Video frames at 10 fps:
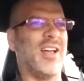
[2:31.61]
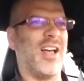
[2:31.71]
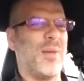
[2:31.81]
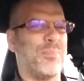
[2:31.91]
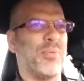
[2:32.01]

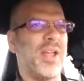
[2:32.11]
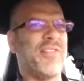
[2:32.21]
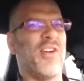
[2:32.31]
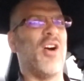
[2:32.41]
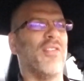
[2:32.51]
a brief
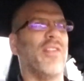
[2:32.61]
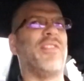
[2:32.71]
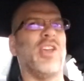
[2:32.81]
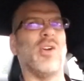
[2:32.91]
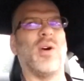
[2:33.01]

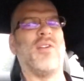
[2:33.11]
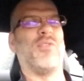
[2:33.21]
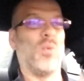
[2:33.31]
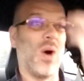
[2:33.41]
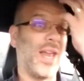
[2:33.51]
overview
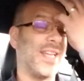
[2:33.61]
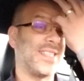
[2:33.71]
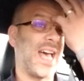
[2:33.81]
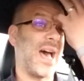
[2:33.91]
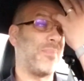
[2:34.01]
of what
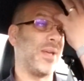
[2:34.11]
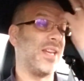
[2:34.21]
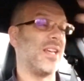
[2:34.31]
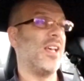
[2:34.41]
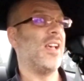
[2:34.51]
has
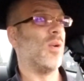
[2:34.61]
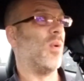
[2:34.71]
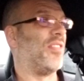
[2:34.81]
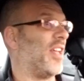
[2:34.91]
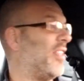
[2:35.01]
happened
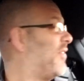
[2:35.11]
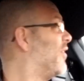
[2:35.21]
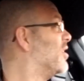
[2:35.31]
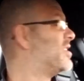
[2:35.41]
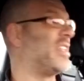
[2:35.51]
within the
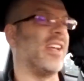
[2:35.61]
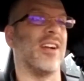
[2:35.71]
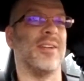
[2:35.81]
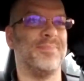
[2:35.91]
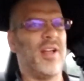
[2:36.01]
first year.